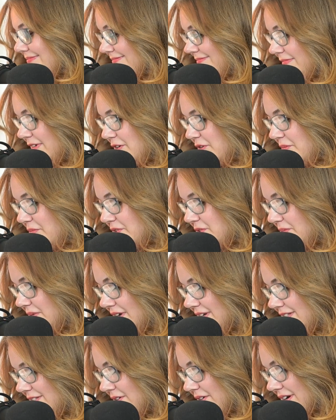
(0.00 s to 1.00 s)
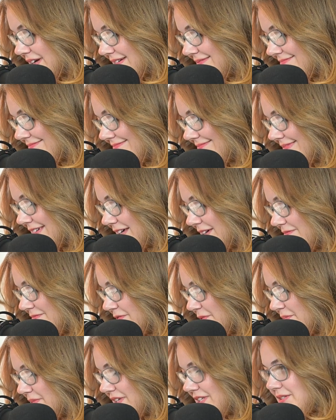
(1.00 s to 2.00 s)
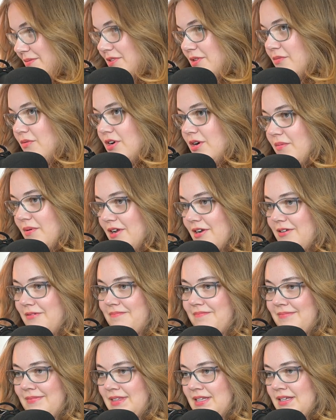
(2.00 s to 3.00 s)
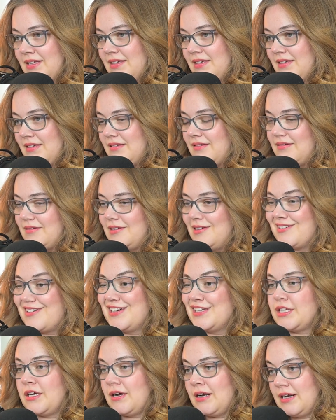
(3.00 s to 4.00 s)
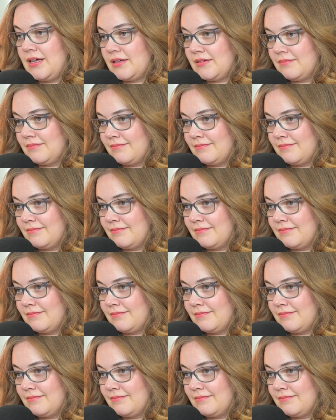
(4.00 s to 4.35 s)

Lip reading: My normal spot is gone. I replaced it with a water bottle. Okay, darling.